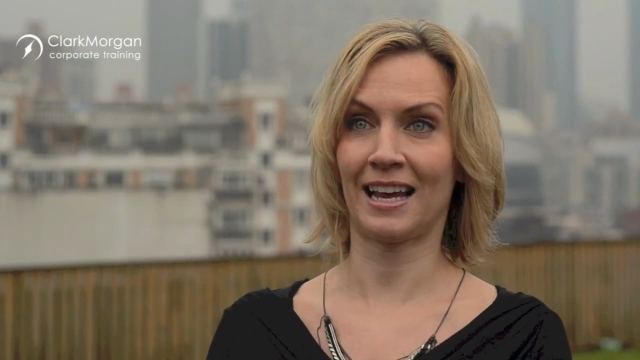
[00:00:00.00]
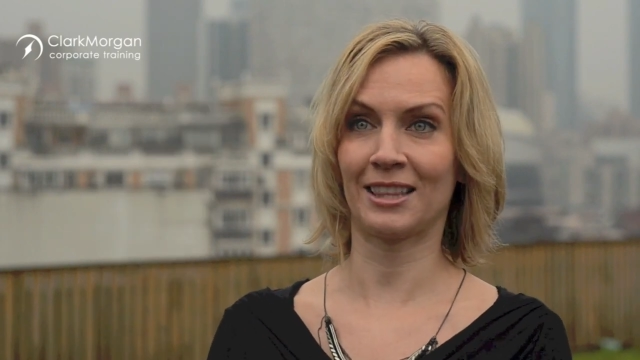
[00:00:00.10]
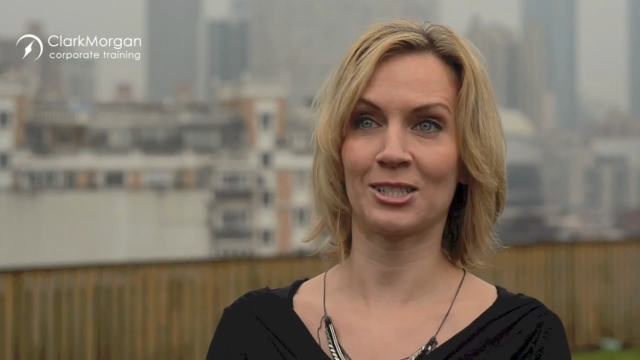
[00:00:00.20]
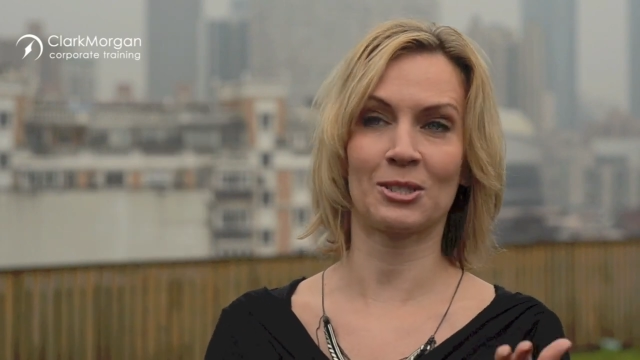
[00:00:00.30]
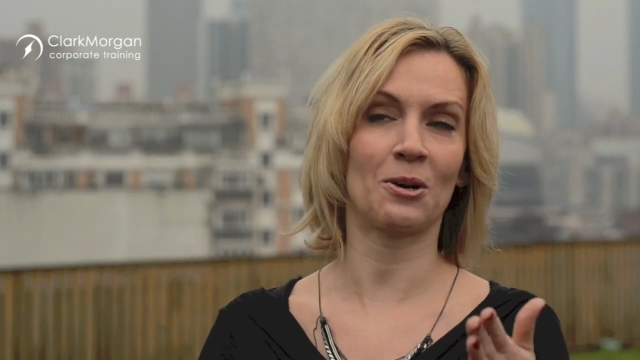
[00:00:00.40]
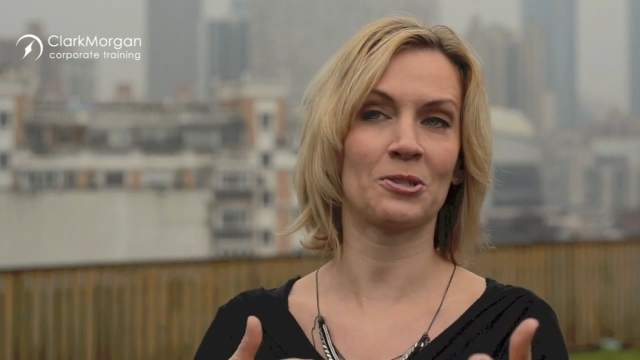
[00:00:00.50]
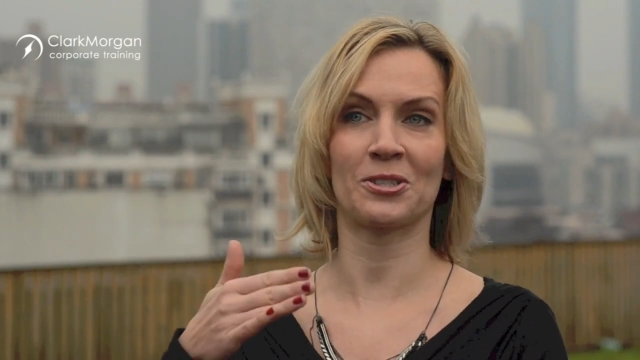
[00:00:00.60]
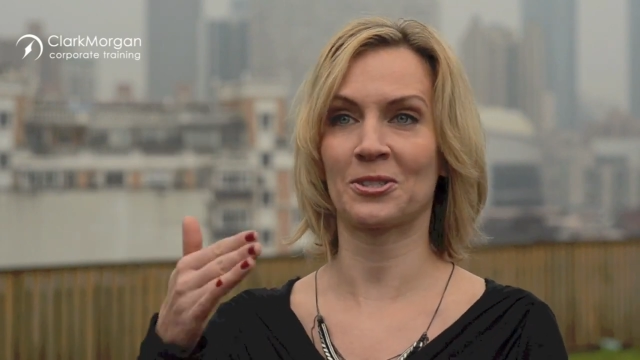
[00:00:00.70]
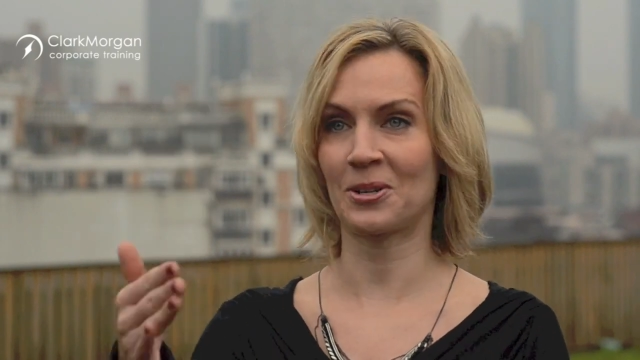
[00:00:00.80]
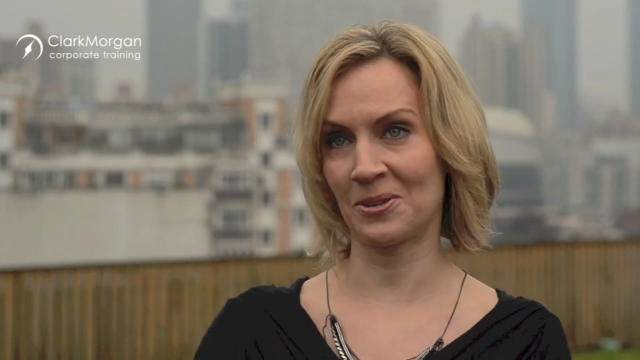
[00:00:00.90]
and the song
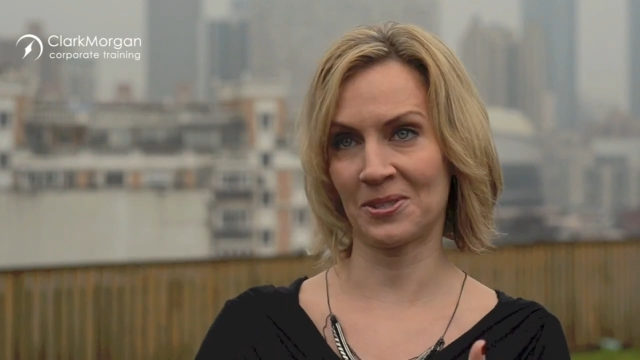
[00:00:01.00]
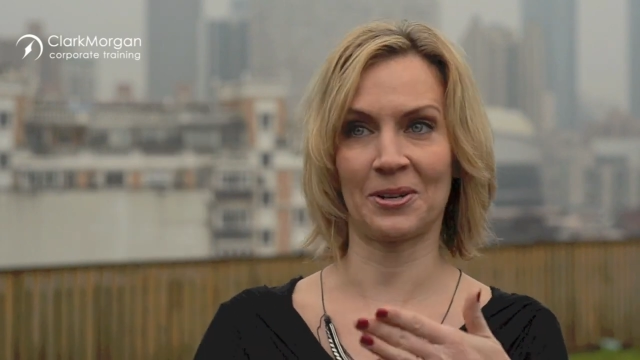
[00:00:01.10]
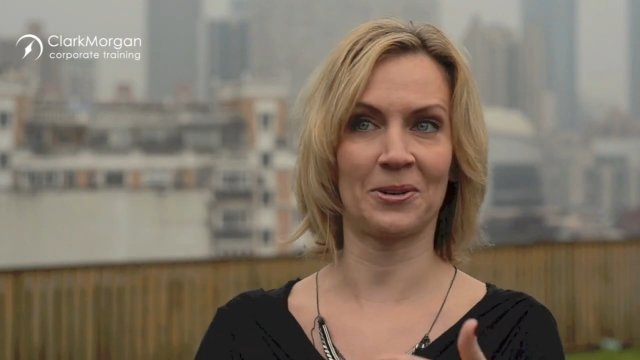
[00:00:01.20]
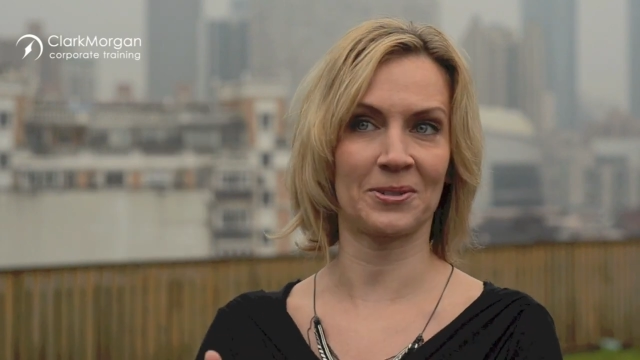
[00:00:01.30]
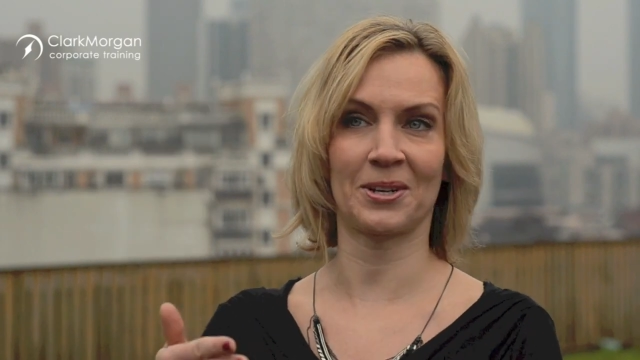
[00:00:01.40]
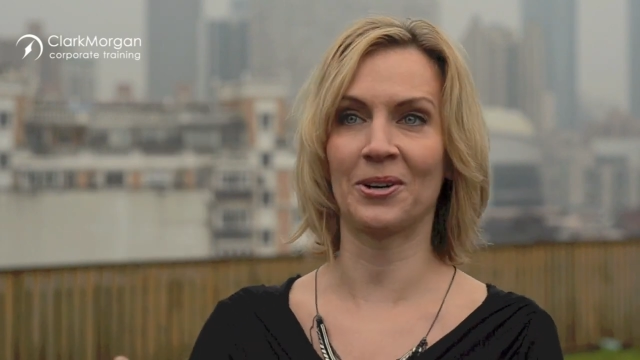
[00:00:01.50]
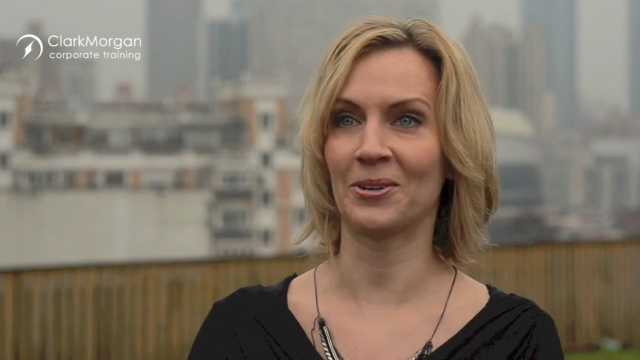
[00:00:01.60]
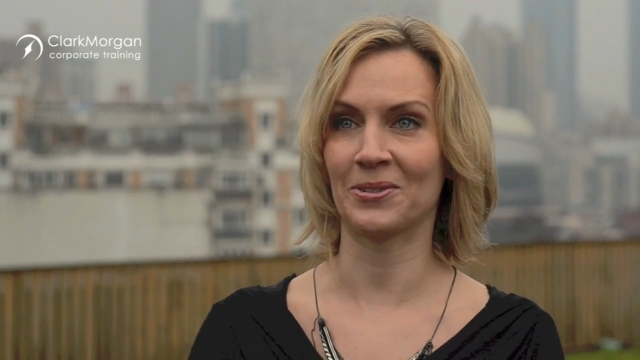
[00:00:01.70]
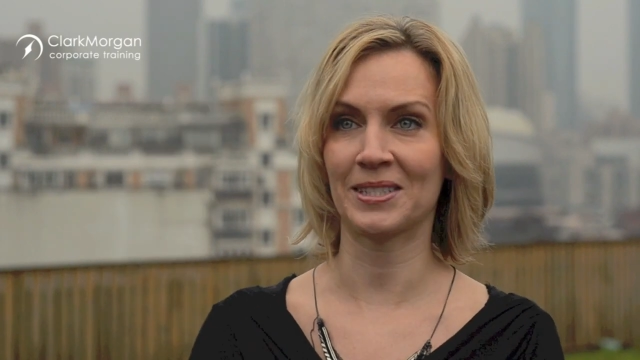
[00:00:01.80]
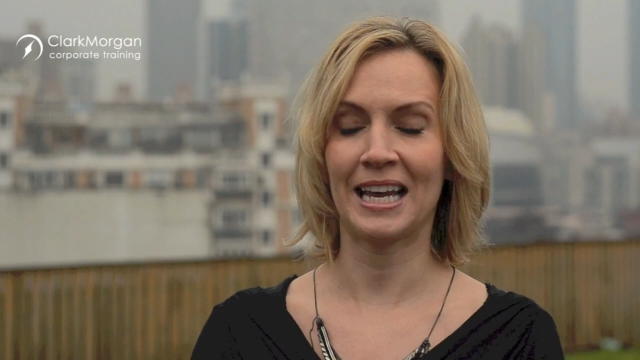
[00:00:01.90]
just goes and goes and
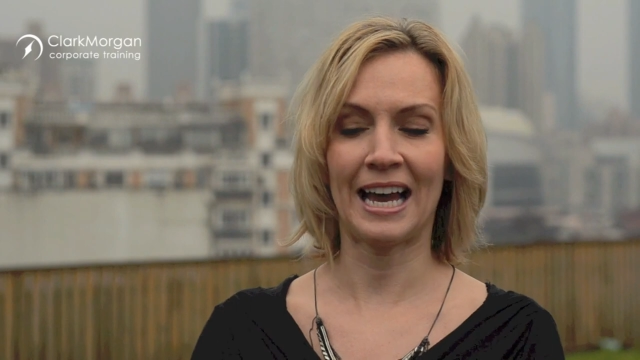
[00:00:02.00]
goes.